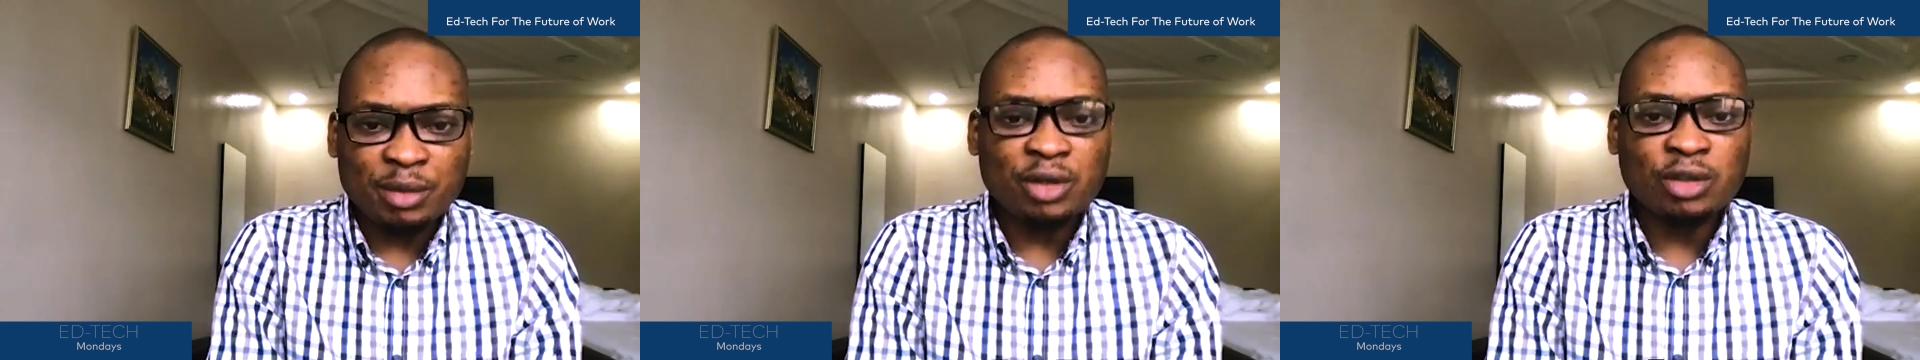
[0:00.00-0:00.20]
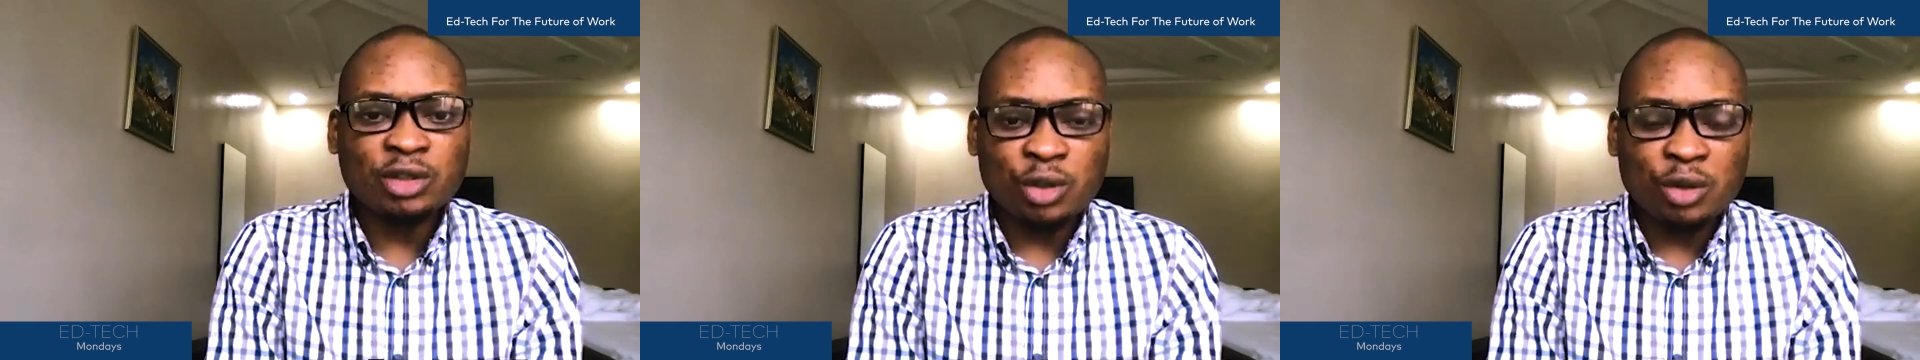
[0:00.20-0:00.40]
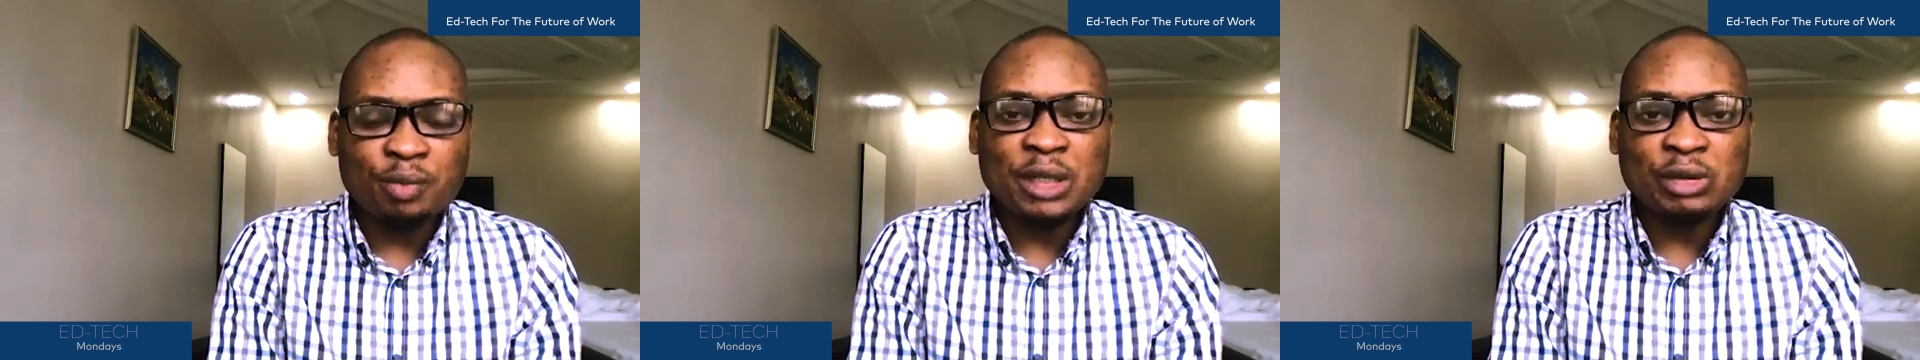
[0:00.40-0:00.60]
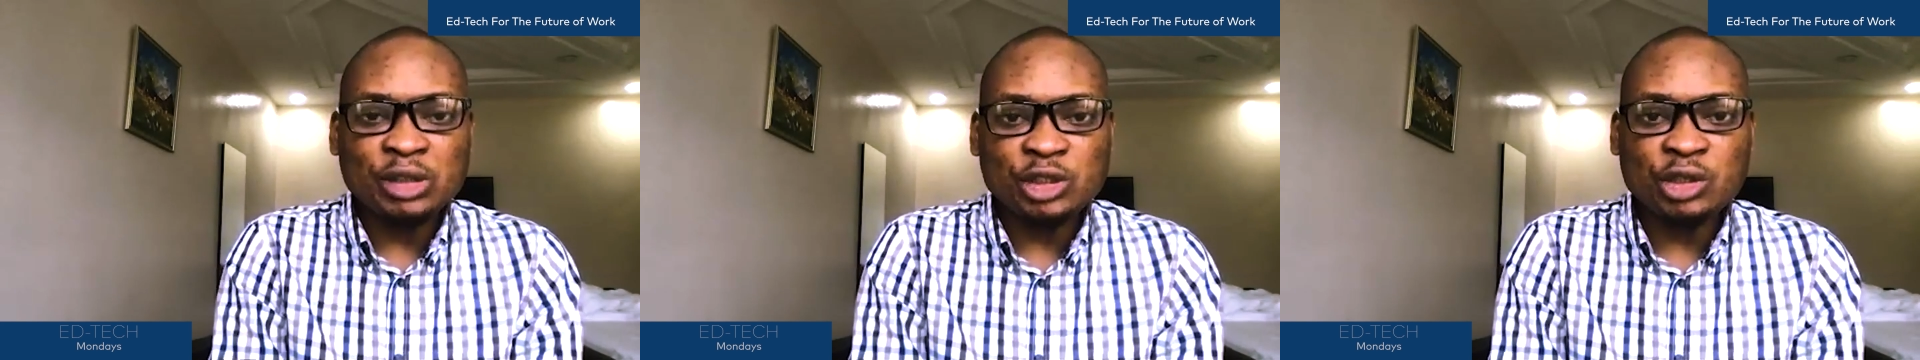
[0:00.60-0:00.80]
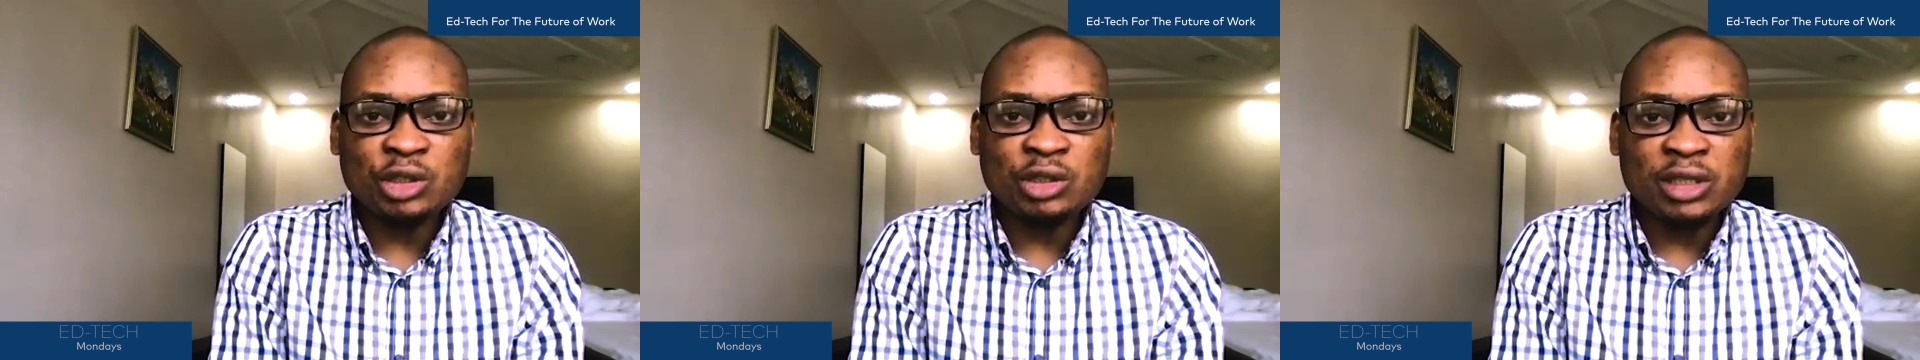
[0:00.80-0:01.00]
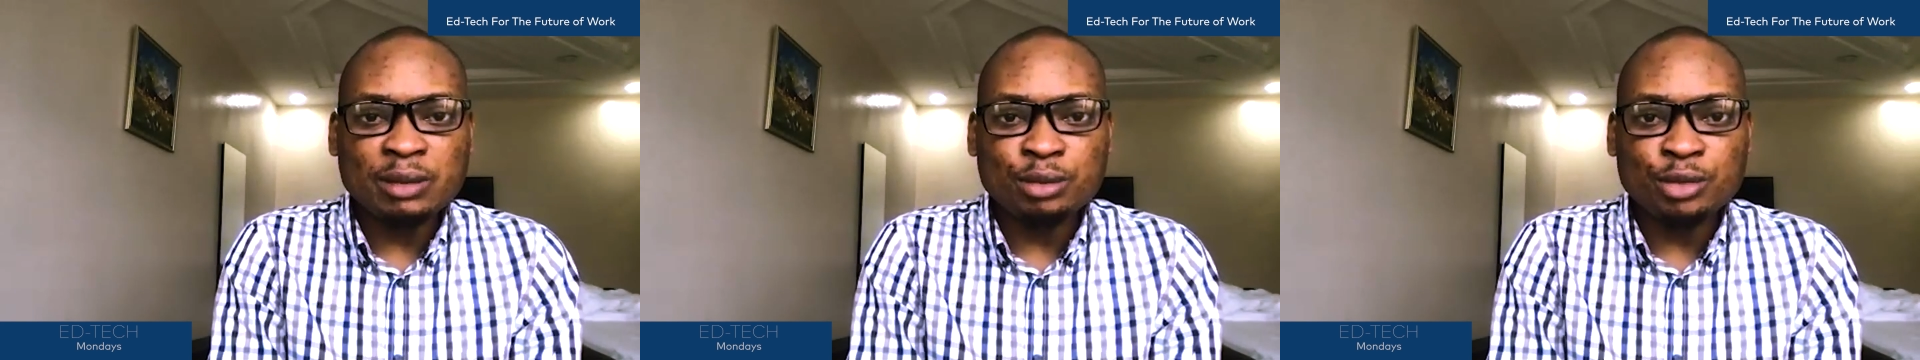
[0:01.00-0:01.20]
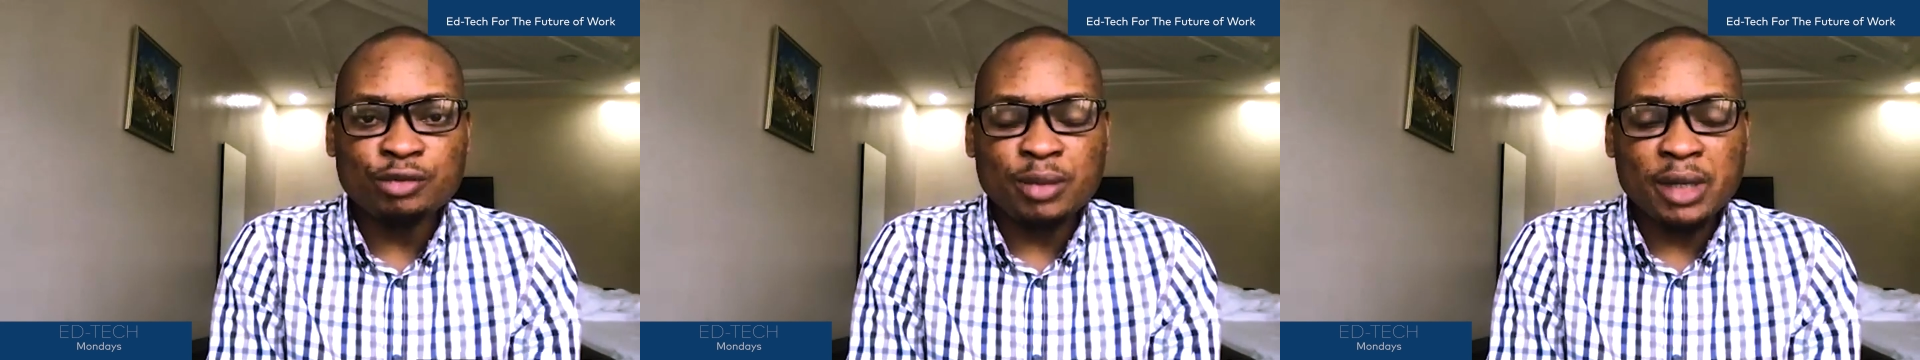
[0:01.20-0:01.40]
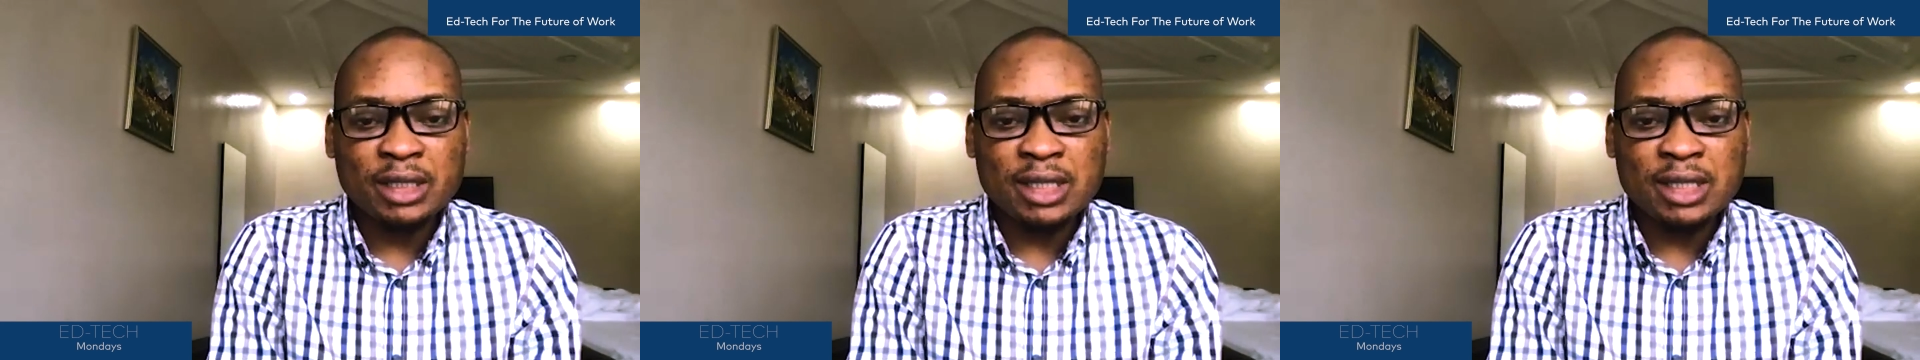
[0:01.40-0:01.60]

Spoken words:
because government restricted movement.